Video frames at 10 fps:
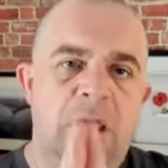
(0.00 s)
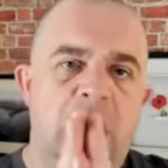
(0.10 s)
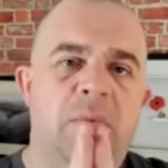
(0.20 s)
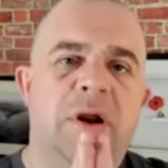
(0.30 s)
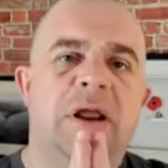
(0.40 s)

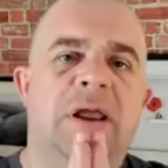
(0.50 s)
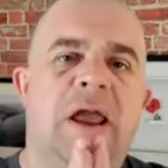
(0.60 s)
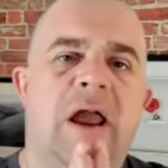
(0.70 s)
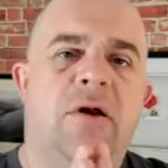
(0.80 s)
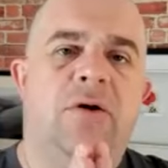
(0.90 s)
and we're going to
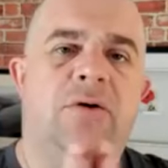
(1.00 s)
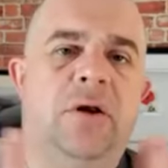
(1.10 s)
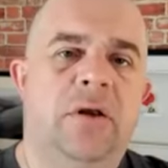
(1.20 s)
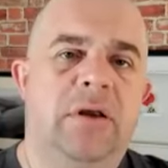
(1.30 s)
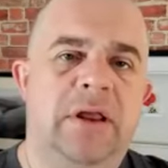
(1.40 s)
carry on
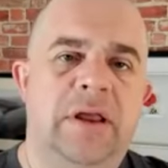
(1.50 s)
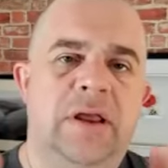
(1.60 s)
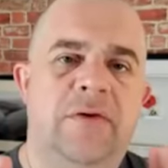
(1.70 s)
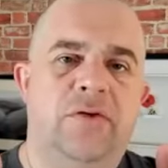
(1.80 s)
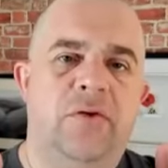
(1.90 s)

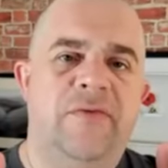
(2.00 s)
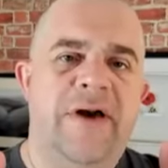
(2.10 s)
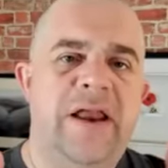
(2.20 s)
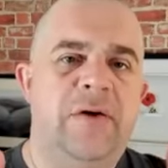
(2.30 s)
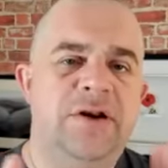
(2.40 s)
through
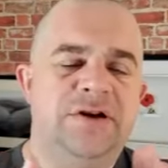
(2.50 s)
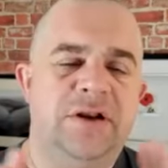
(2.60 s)
evaluation,